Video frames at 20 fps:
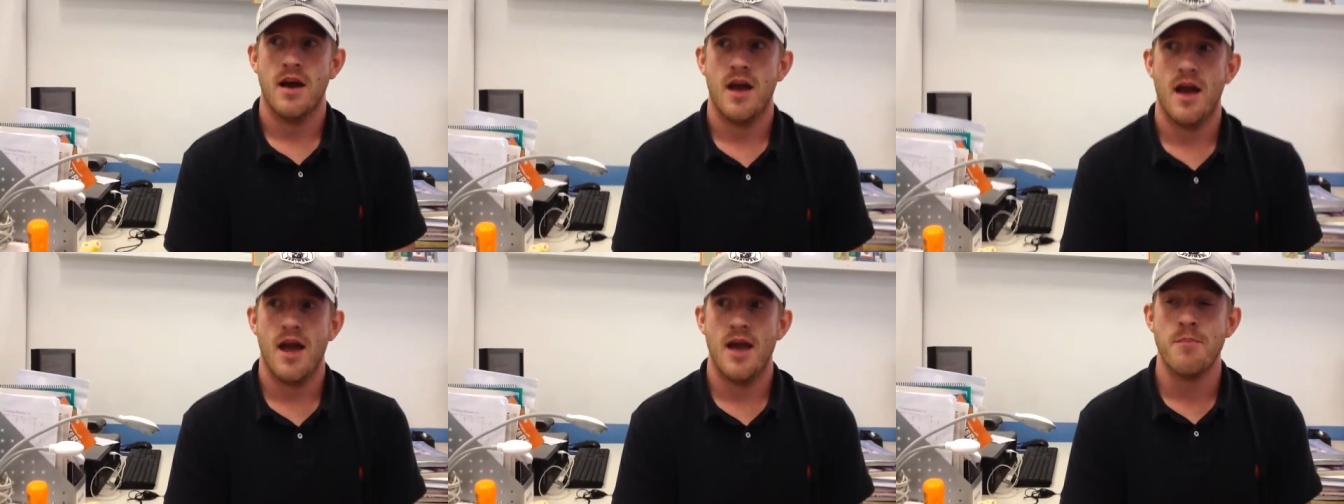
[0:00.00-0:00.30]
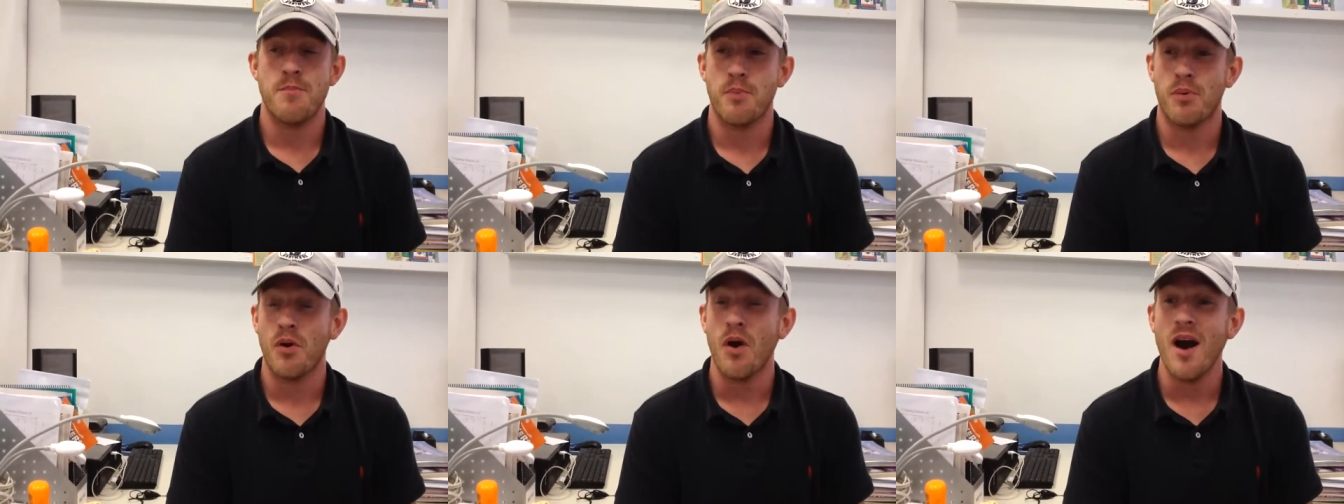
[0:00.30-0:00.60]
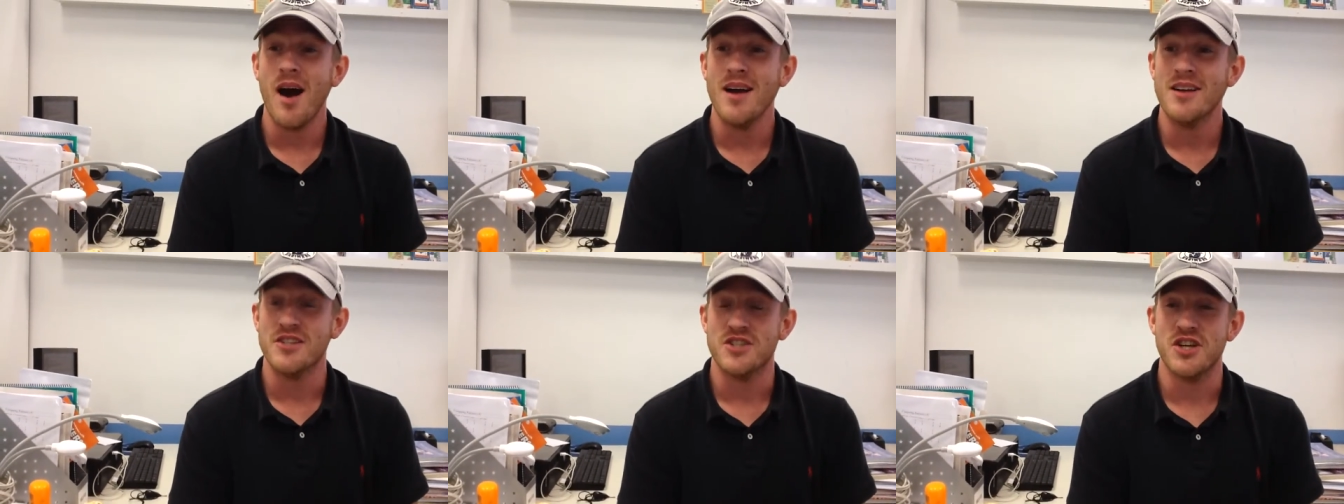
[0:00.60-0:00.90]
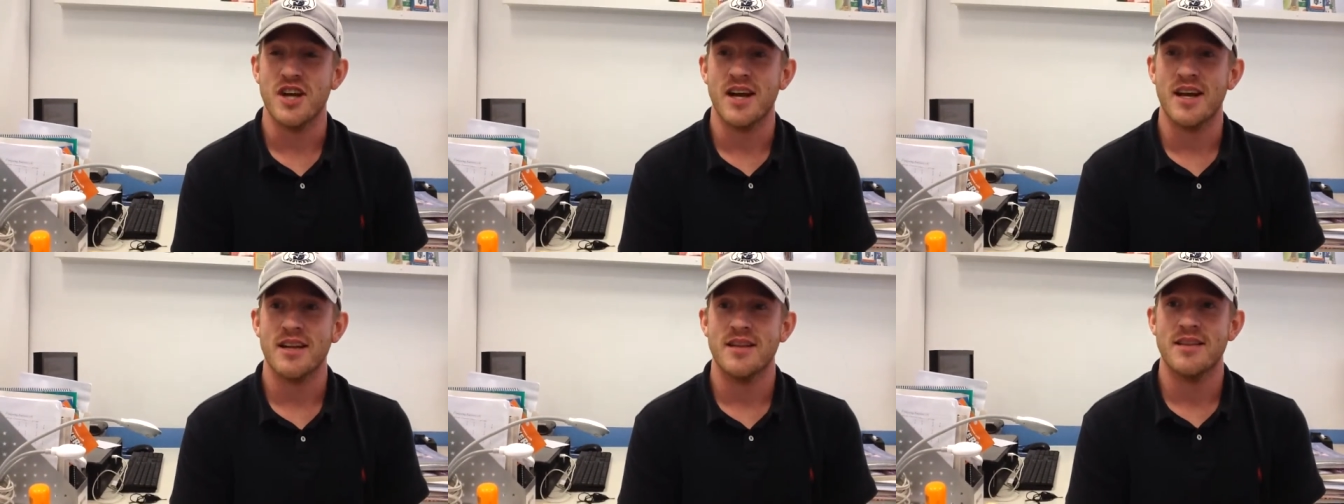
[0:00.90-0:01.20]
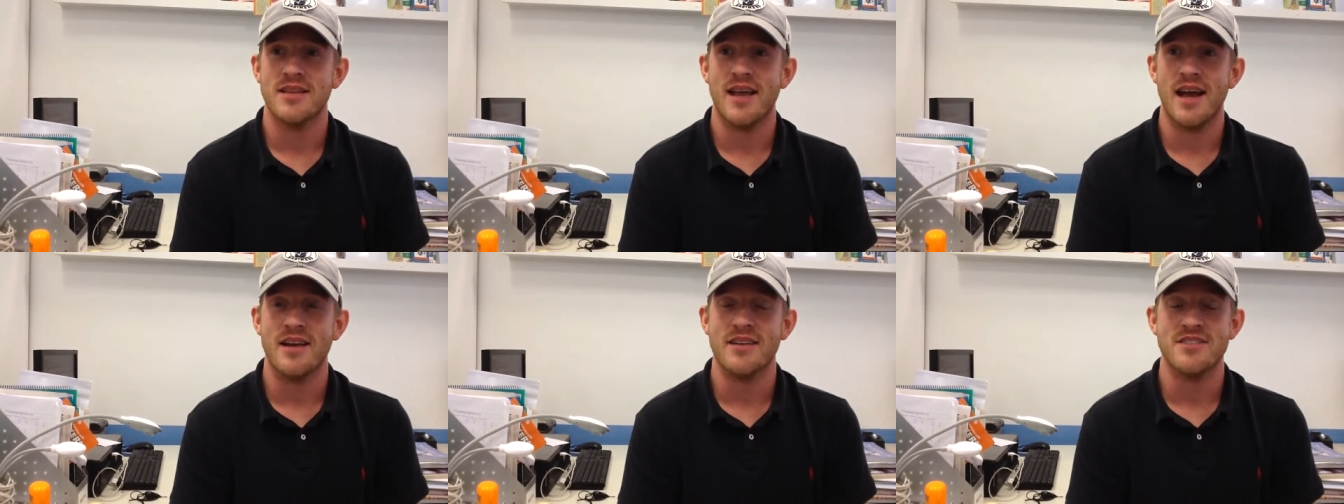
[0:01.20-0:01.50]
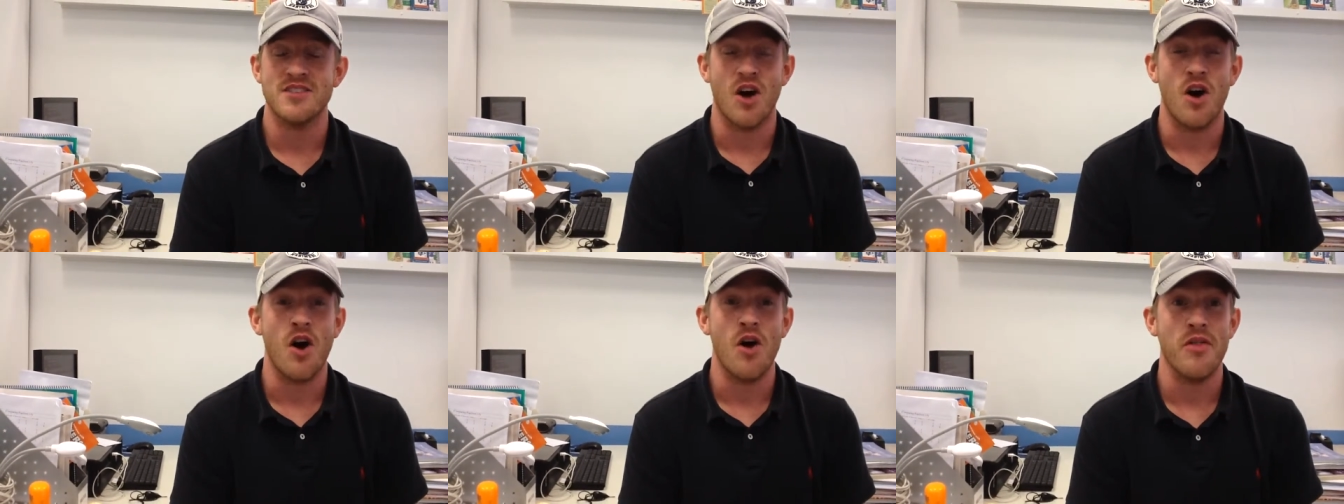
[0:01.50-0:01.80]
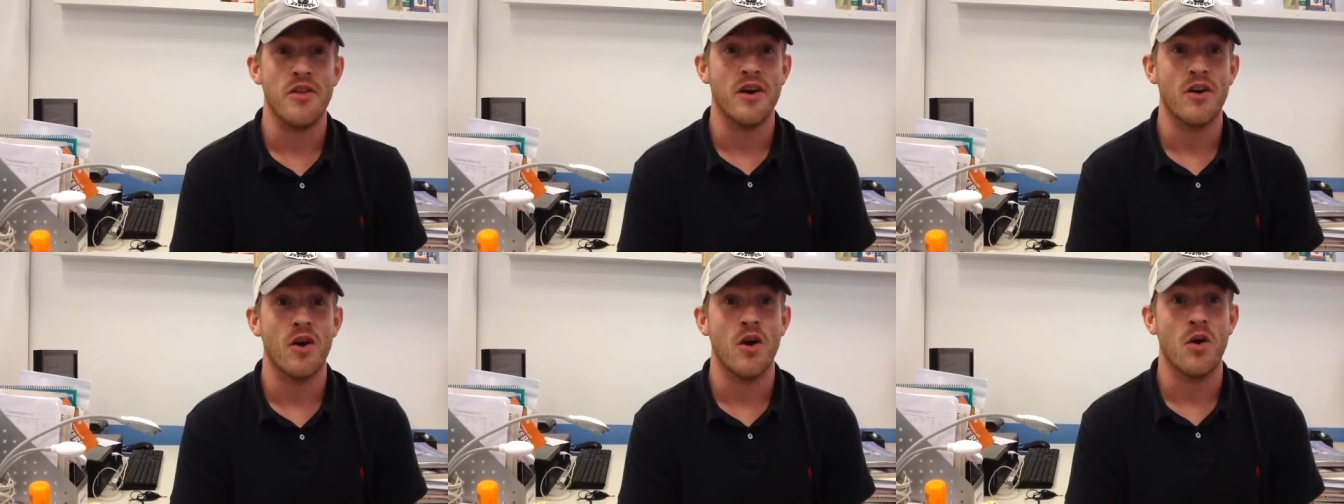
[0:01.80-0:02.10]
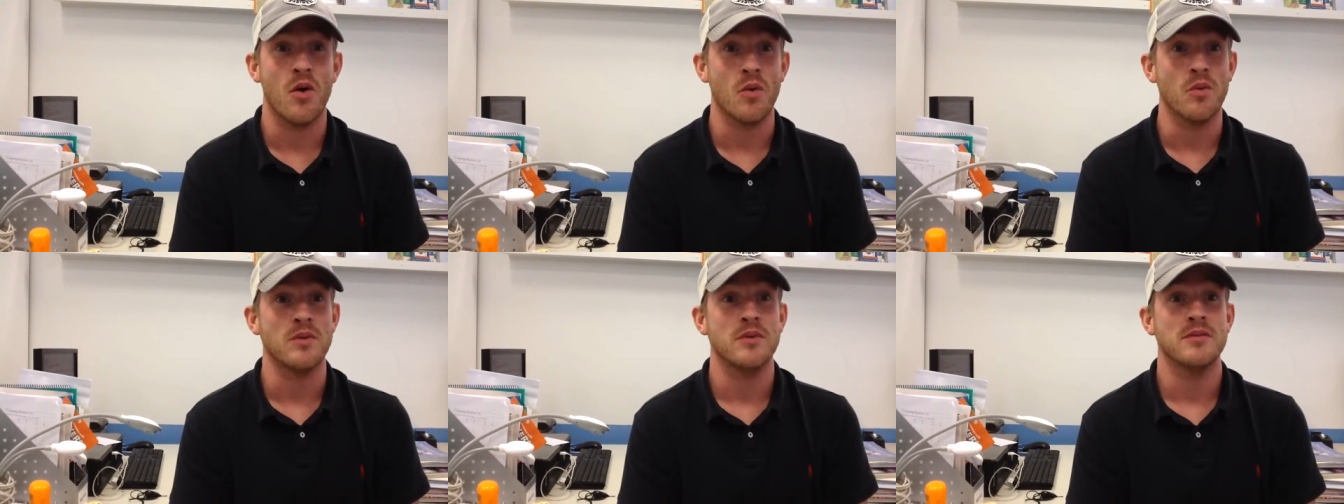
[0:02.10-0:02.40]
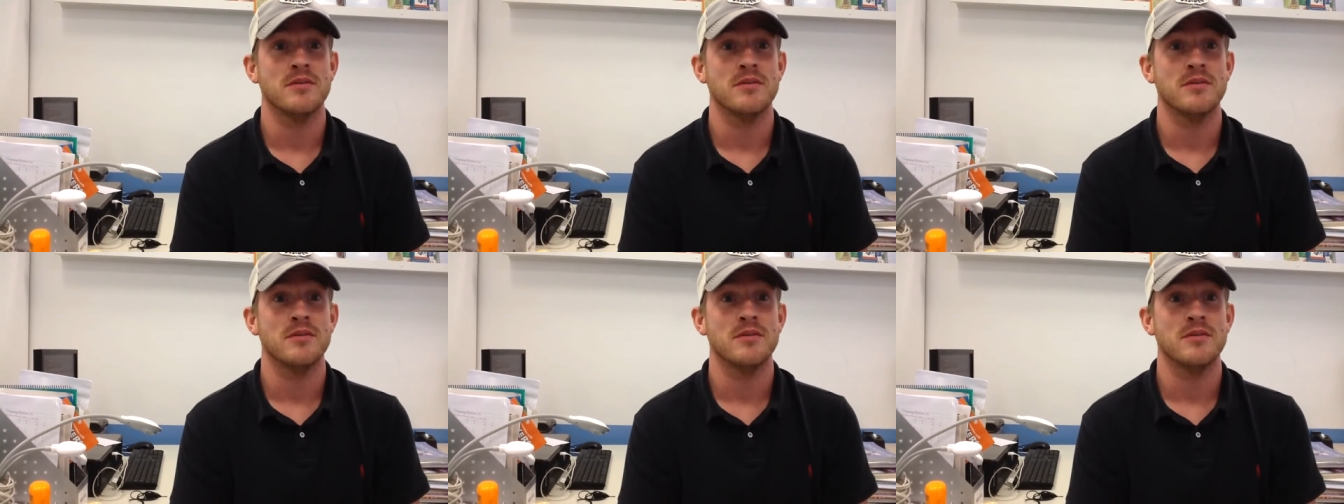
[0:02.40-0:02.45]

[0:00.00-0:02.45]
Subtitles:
a project that's all their own.